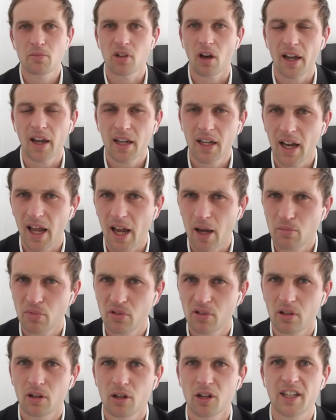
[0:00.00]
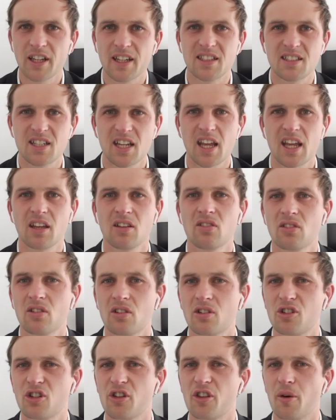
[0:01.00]
I can absolutely
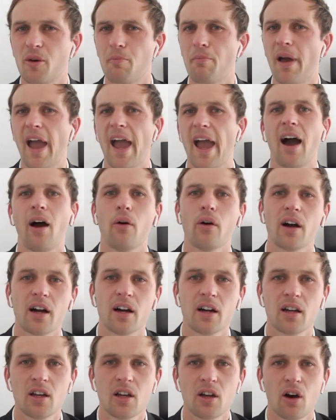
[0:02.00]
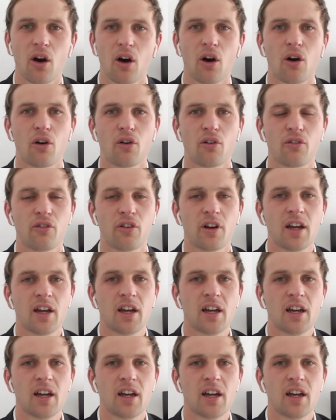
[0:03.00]
attest to the power of